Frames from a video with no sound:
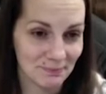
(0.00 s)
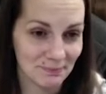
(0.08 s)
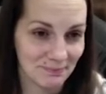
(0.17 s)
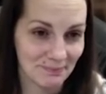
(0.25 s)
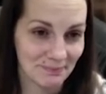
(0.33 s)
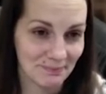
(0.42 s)

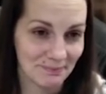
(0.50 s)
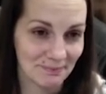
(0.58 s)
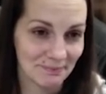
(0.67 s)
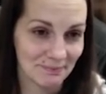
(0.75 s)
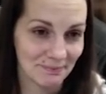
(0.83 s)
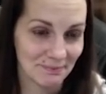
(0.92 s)

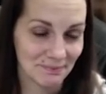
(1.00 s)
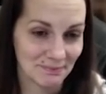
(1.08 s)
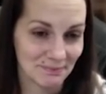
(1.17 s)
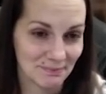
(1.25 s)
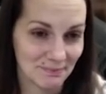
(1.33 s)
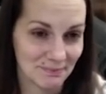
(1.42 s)

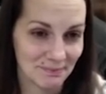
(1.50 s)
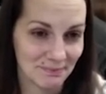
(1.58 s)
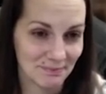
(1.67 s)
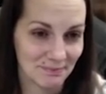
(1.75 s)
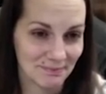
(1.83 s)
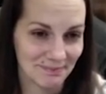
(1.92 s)

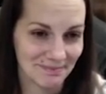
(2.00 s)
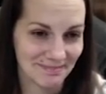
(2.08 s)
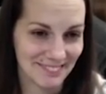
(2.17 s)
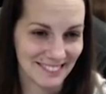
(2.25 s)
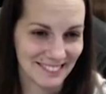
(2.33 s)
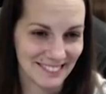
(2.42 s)

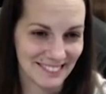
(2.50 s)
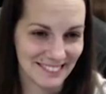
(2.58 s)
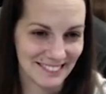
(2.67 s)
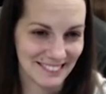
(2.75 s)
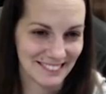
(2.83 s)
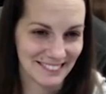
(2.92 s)

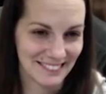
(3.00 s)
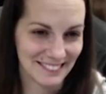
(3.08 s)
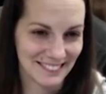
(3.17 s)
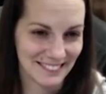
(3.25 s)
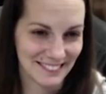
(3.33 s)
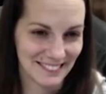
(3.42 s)

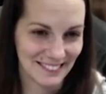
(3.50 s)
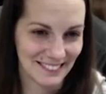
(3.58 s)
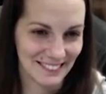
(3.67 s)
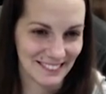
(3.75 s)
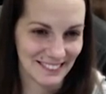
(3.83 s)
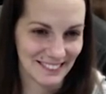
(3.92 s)

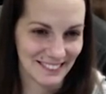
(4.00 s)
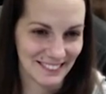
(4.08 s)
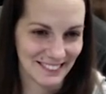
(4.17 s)
No words are spoken by the person on screen.